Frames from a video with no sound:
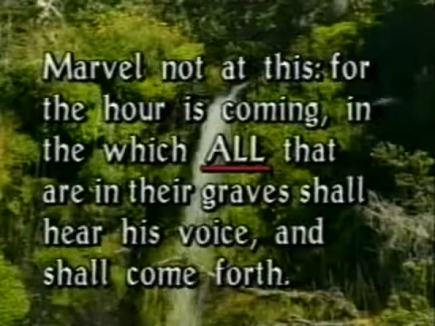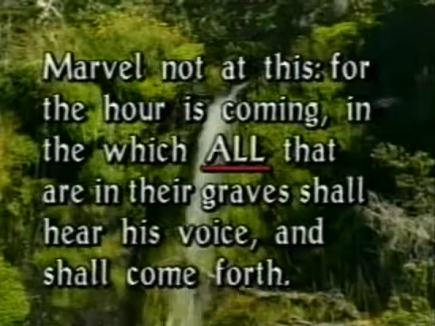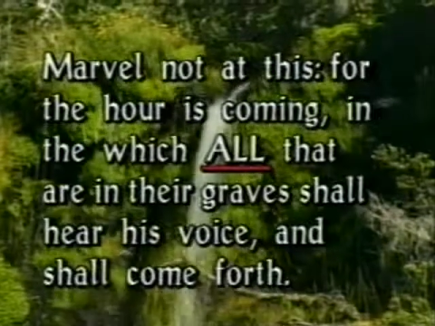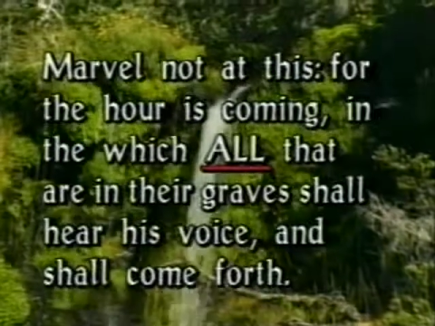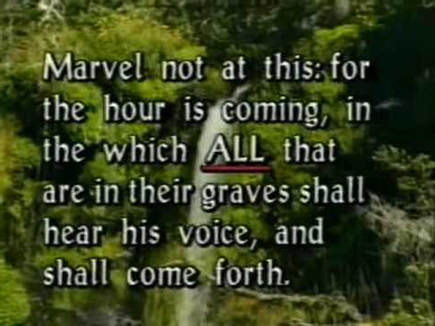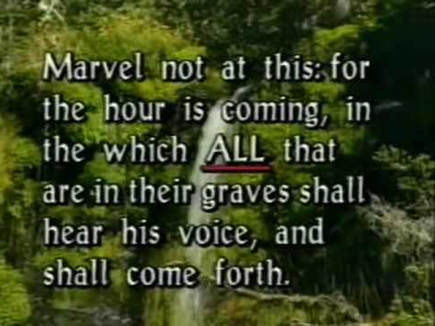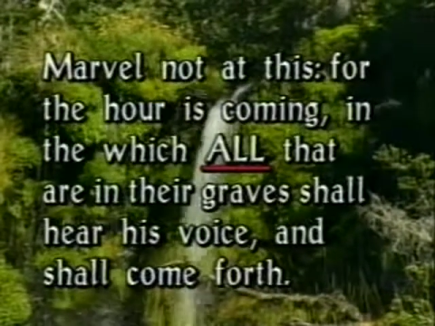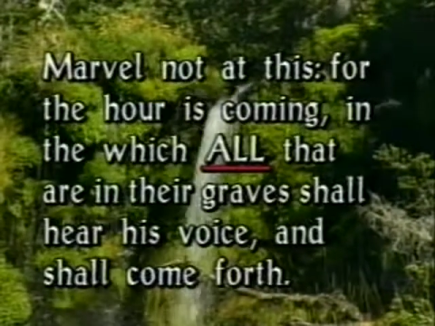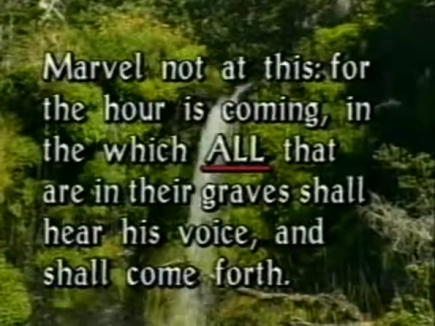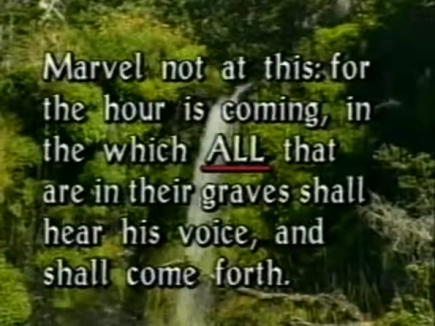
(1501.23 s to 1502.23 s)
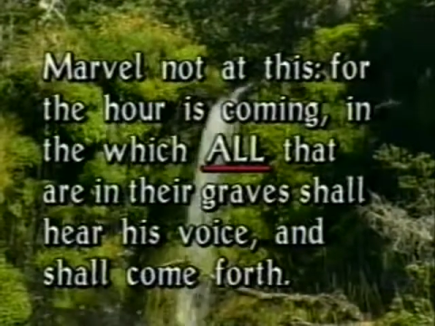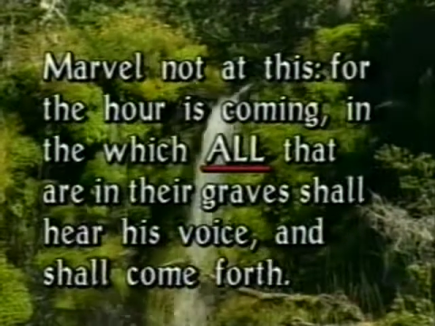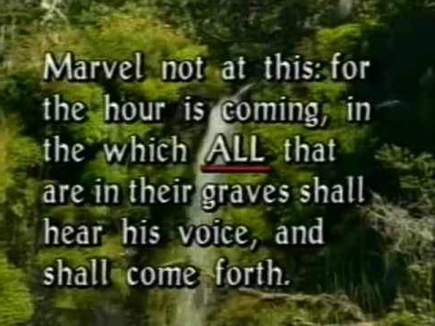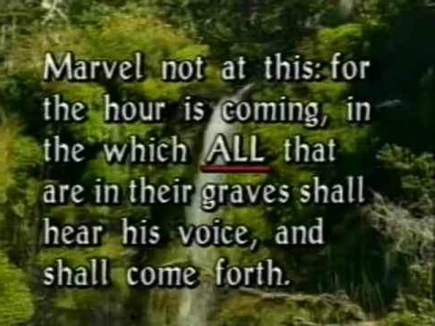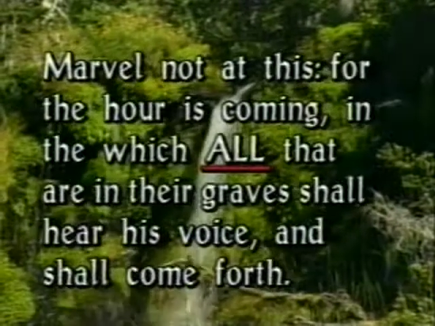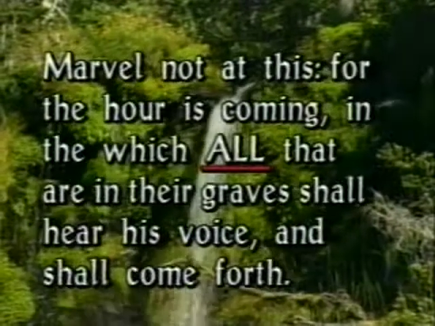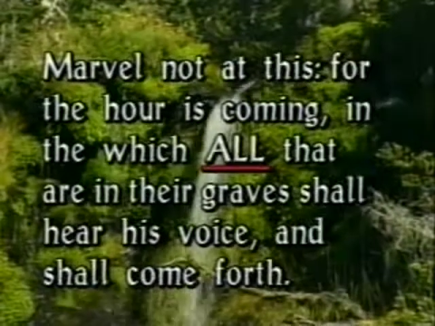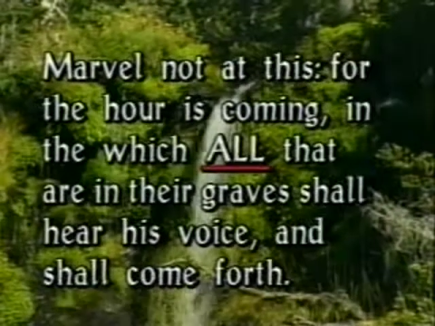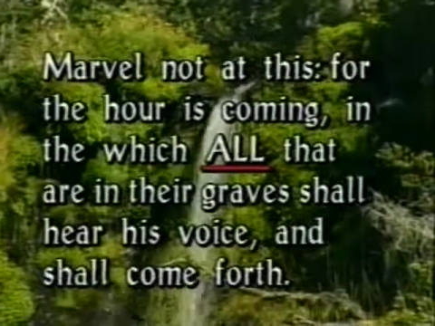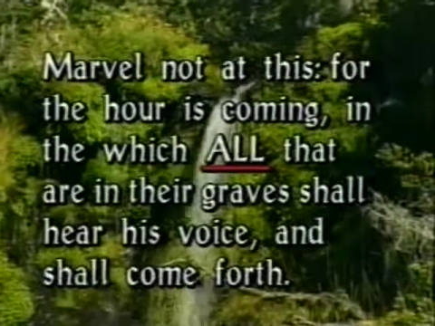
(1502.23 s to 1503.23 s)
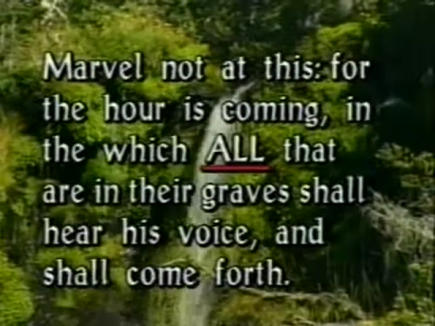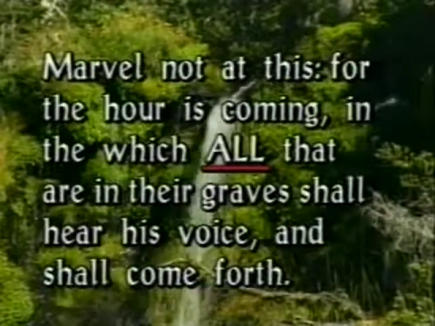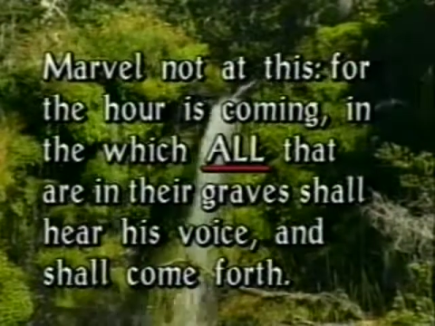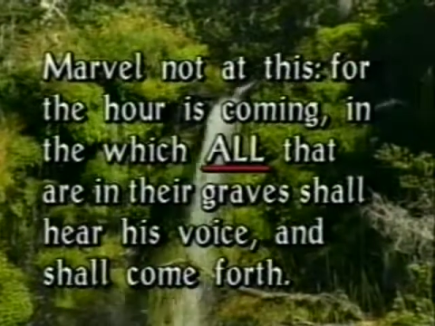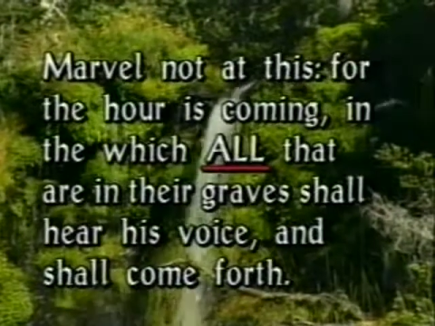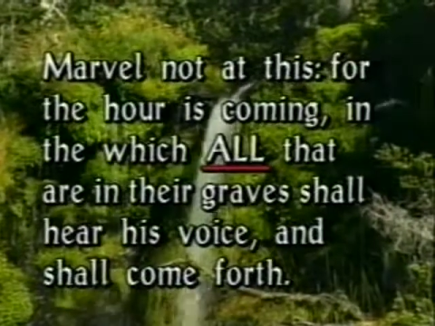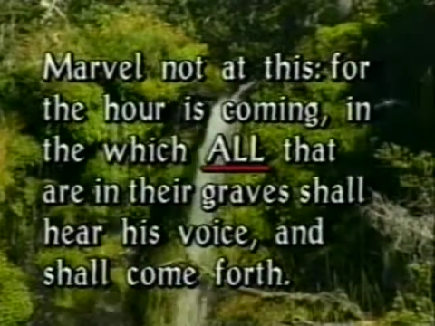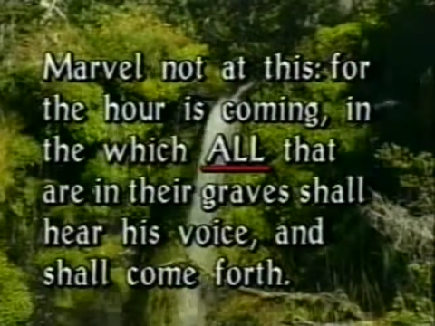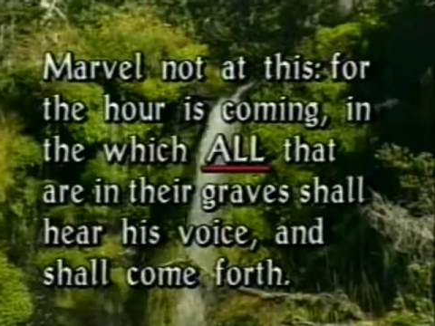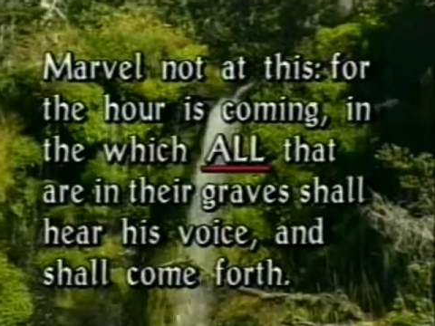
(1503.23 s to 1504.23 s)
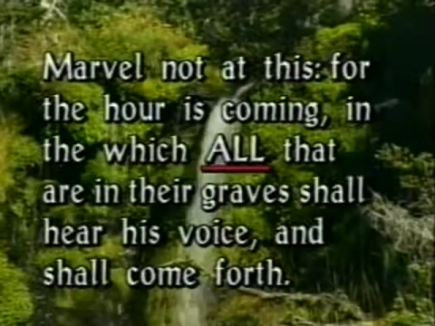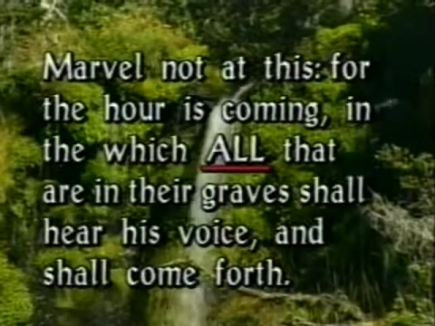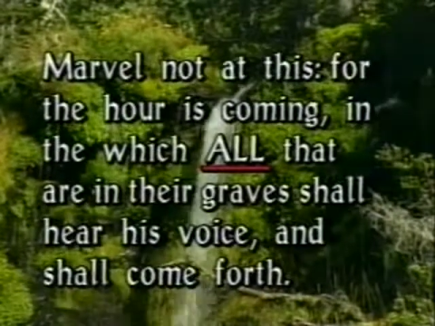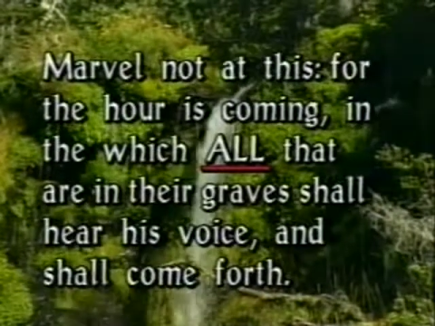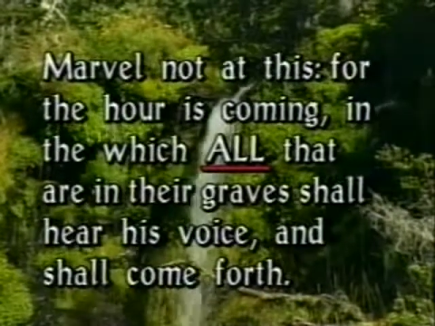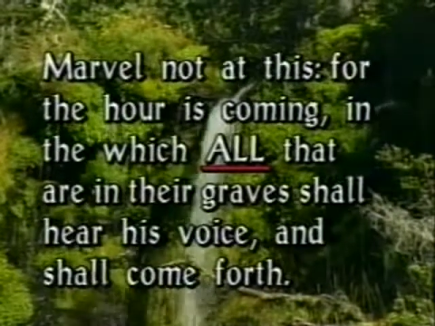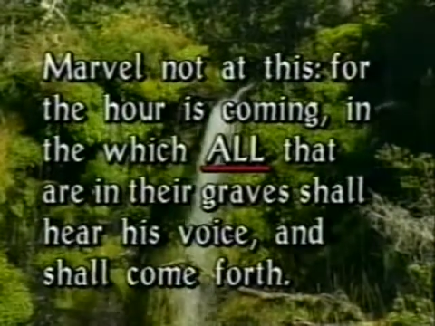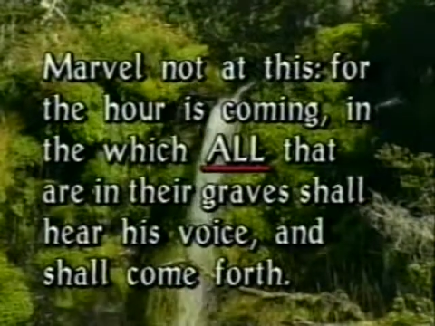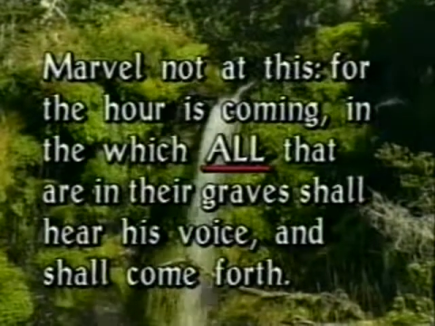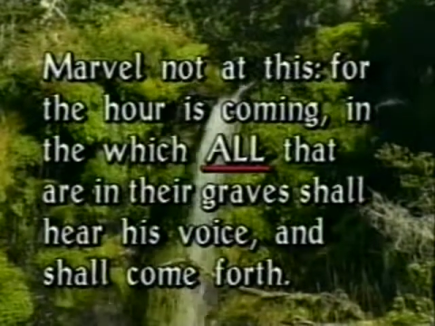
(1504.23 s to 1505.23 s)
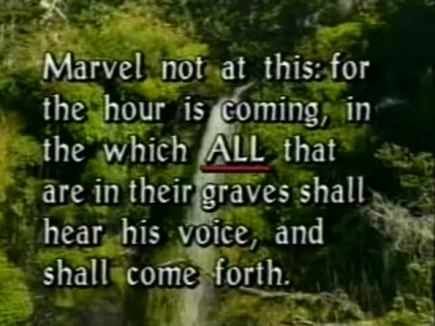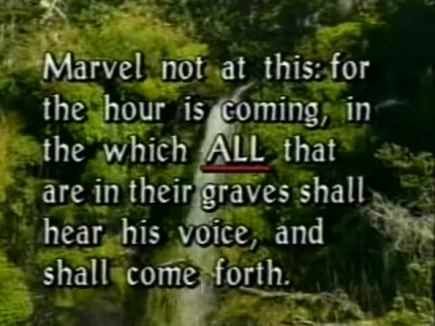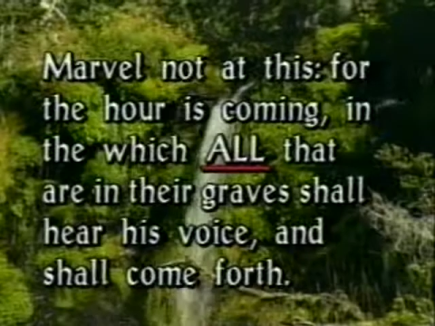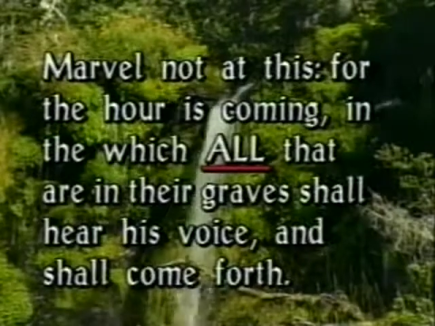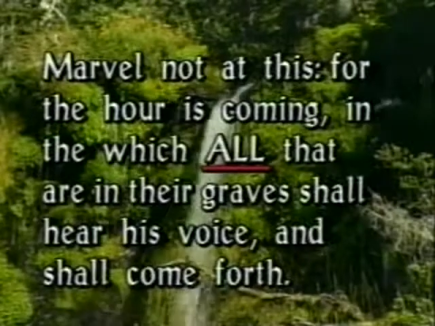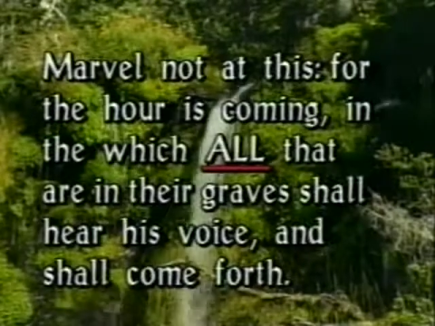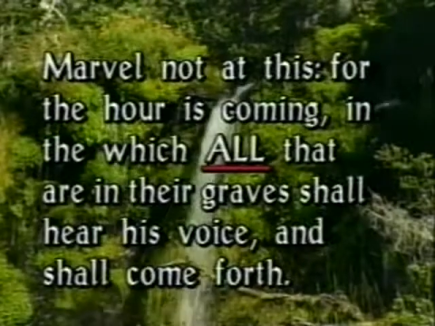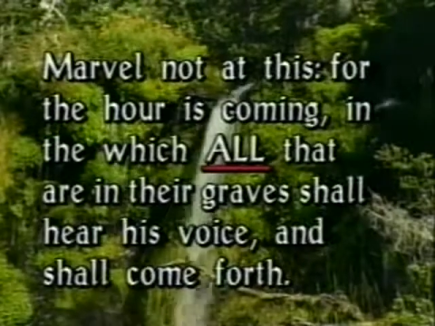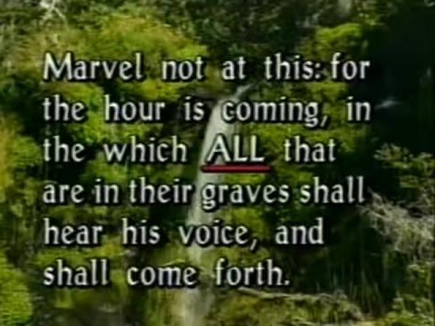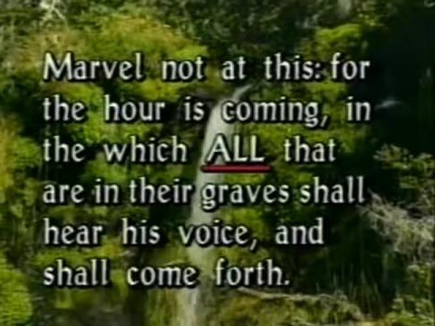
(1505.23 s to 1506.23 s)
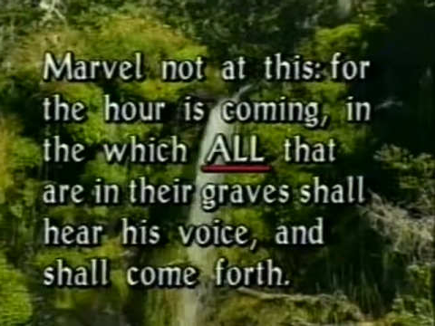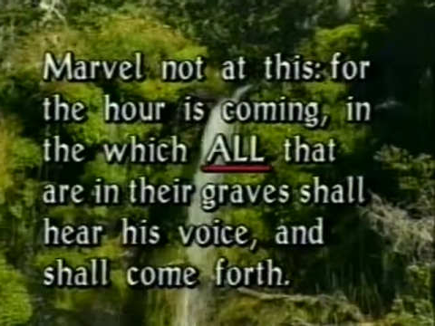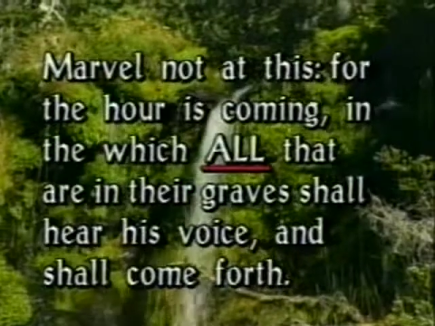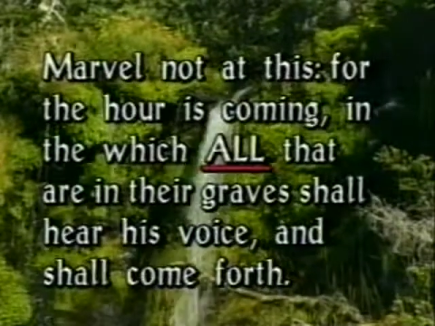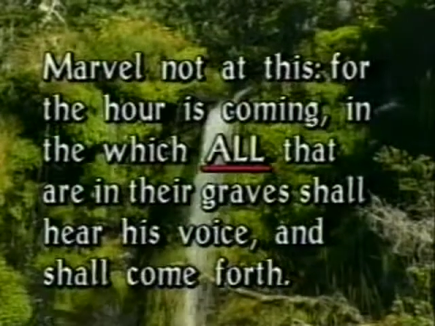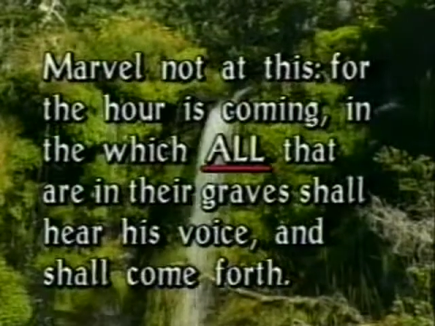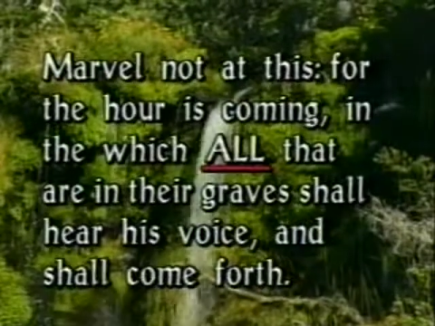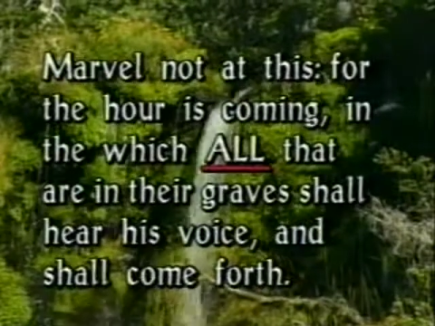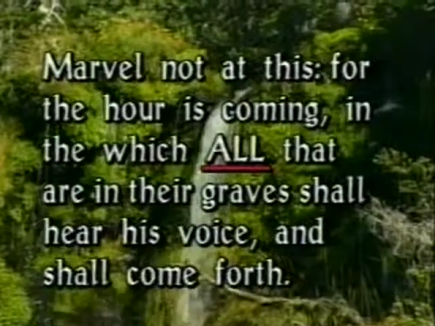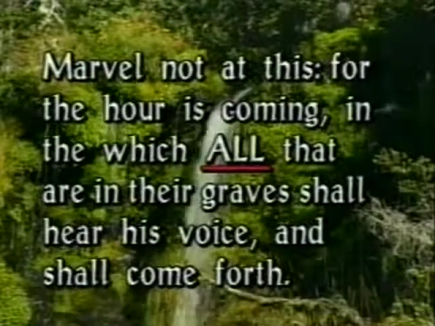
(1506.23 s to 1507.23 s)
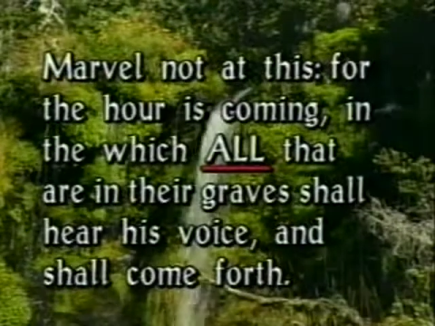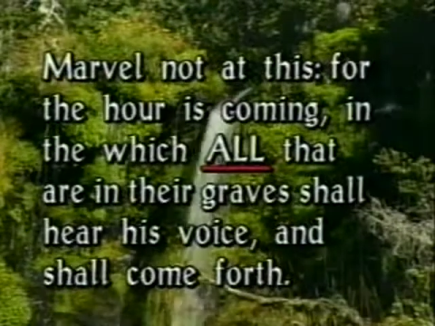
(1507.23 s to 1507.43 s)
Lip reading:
(no speaker visible)